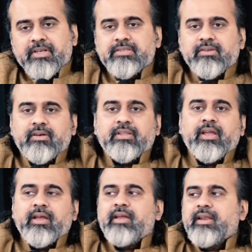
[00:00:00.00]
it is not
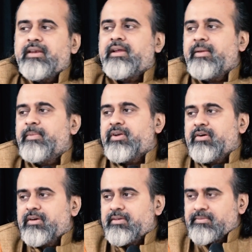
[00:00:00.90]
there in time at
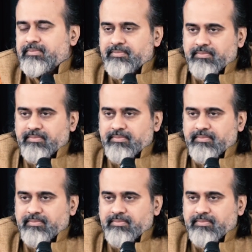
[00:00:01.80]
all.